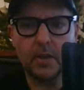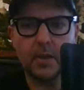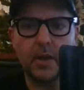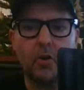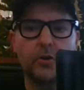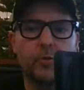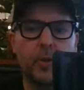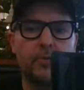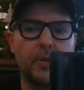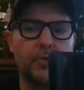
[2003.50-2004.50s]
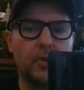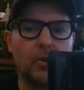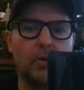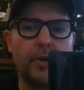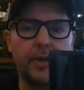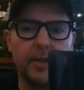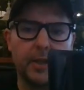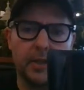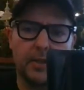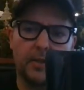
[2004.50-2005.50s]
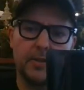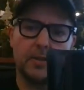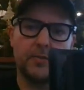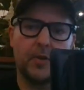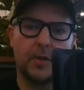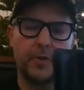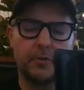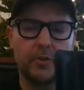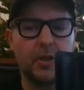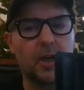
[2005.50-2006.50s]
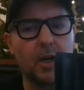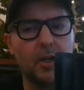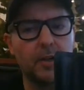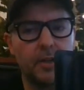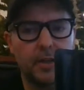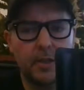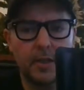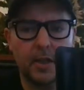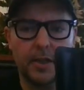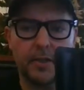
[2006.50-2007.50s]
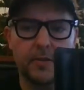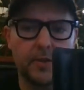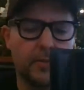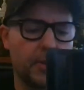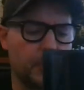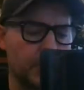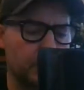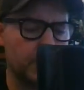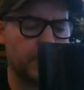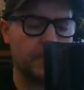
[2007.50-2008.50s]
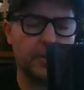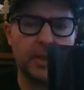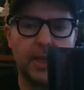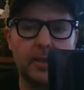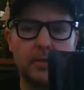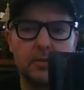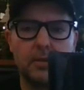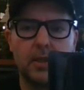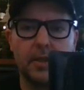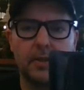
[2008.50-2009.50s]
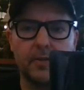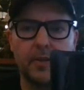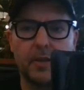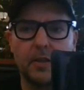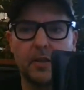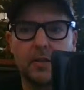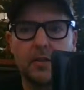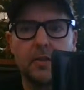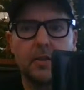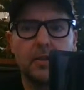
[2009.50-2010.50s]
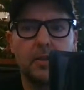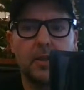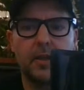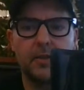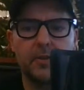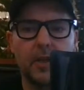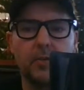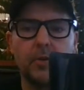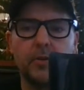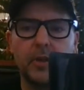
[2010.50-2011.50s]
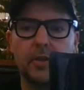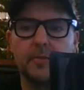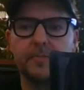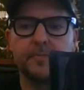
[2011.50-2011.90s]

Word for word: get on Twitter if you're not already and uh, follow Richard Heart. And um, he's been tweeting today, and uh, and he'll tell you what to do.